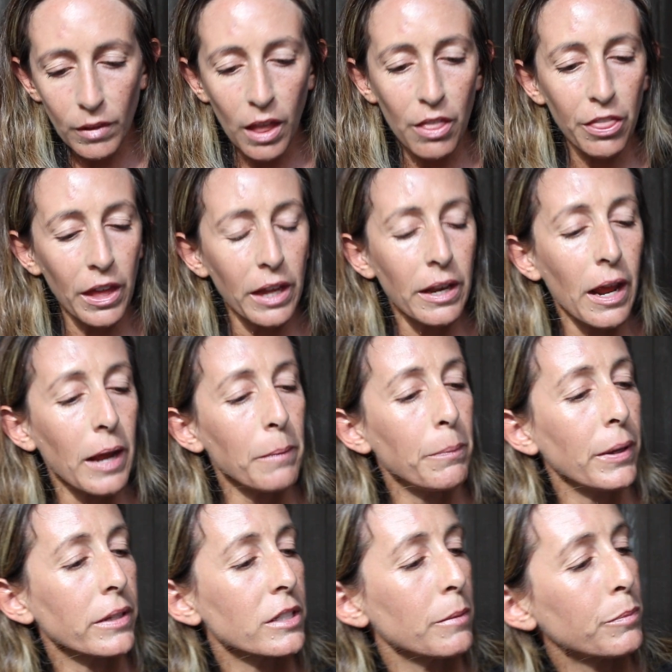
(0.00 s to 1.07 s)
Then I
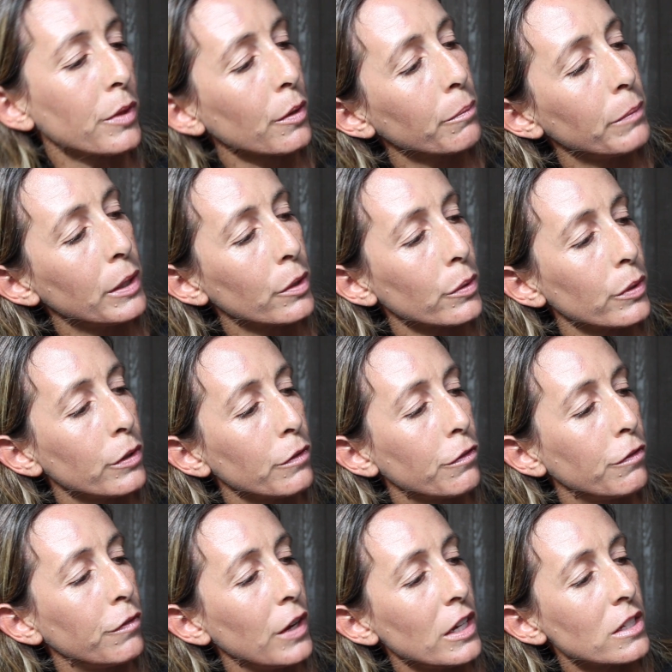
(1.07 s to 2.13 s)
picked up their Mineral
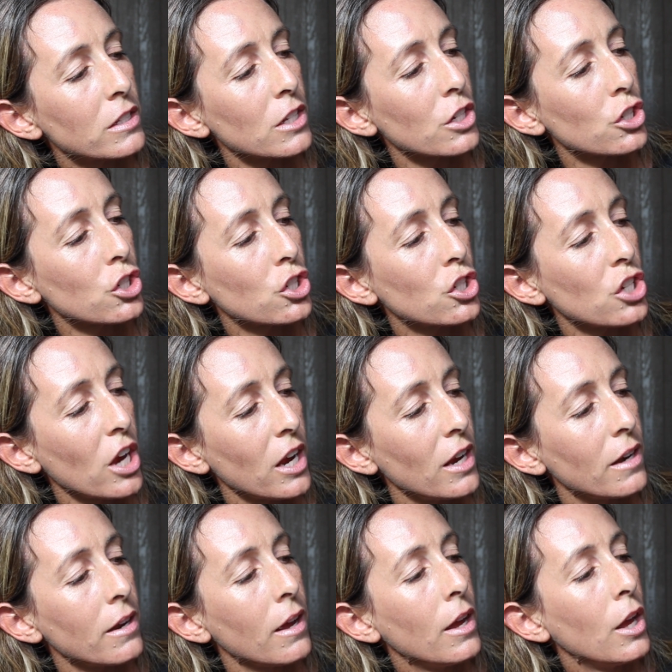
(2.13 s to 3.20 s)
Face
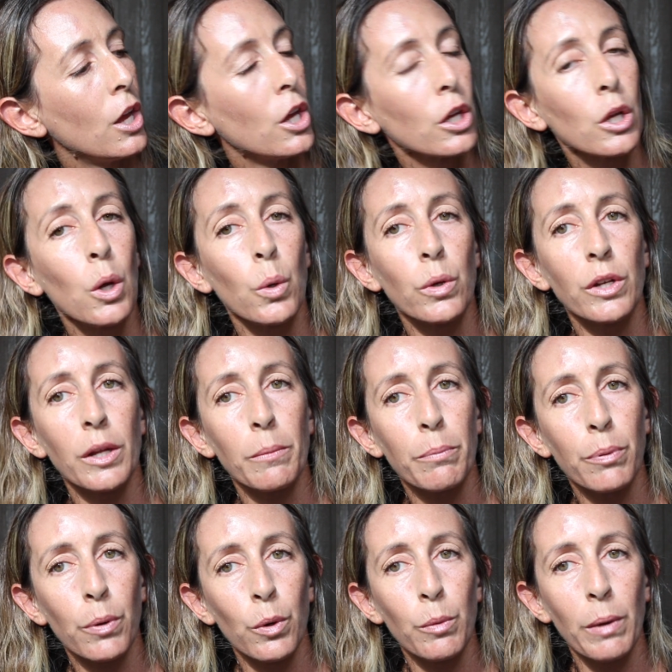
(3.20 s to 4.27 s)
Shade Coconut
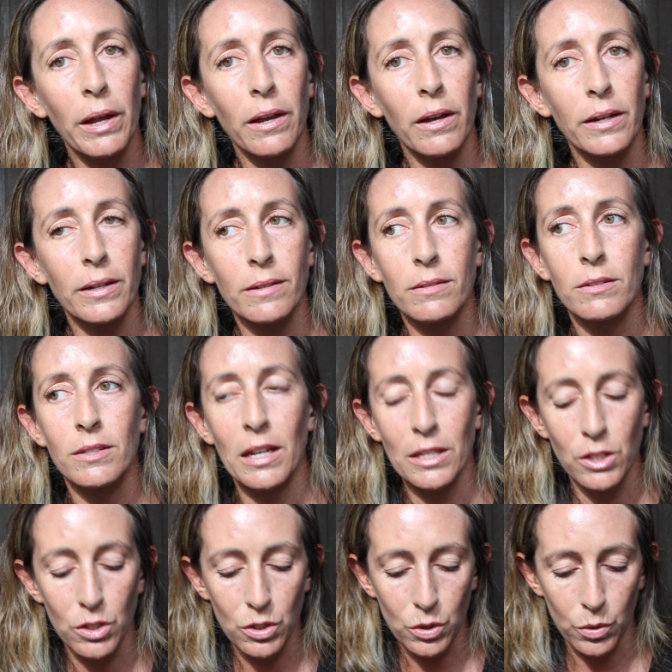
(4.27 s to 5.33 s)
Probiotic
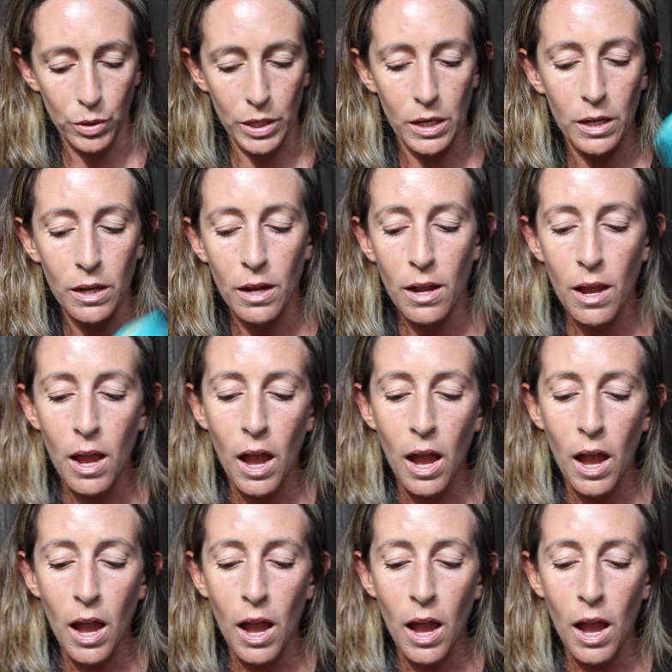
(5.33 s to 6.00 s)
Sunscreen.